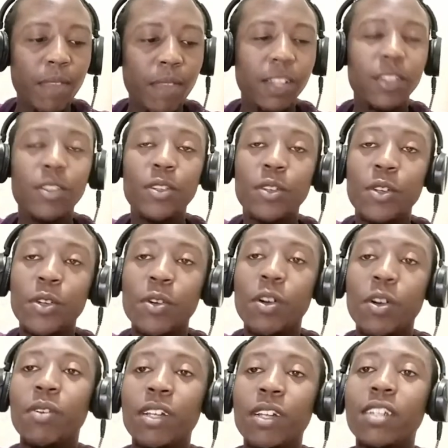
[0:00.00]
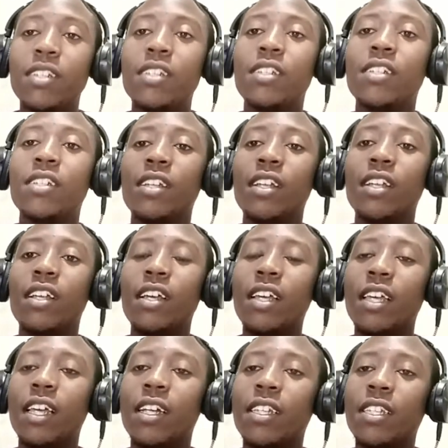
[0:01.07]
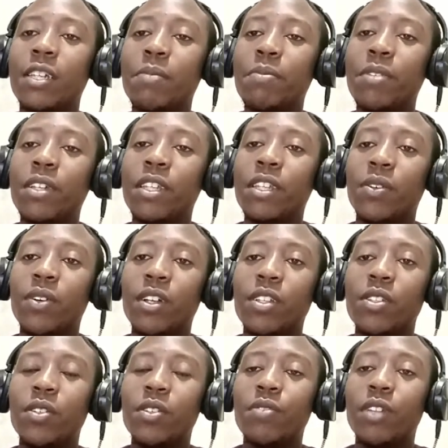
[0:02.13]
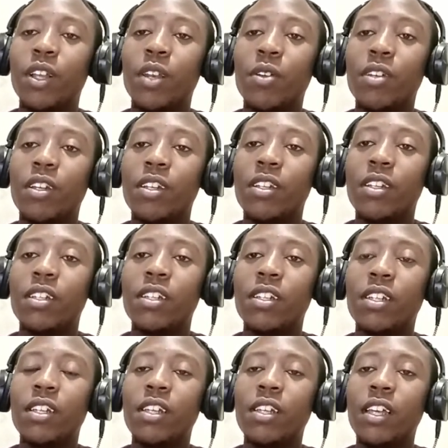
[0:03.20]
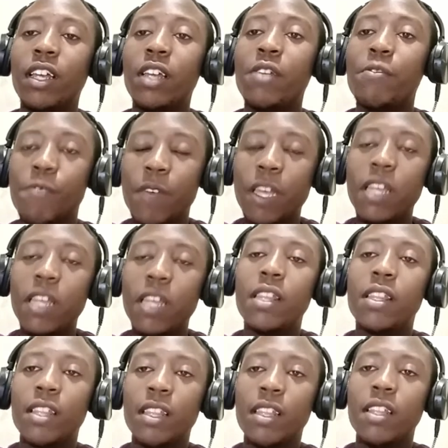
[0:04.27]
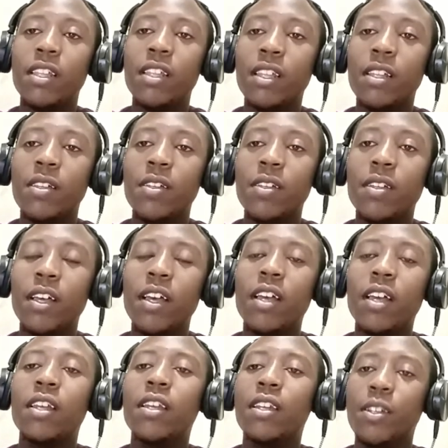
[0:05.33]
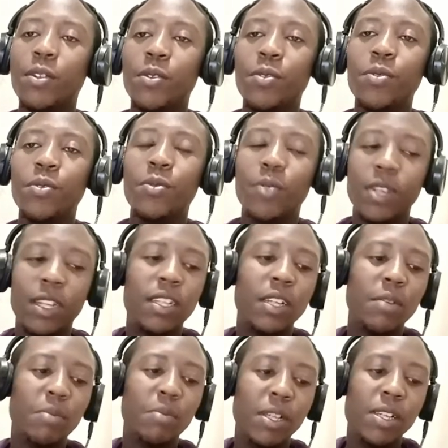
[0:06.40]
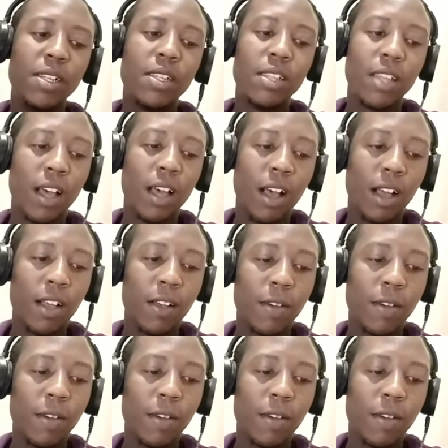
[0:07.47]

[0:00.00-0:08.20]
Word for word: And so Noah went, he accepted the words of the Lord in faith and went and built the ark.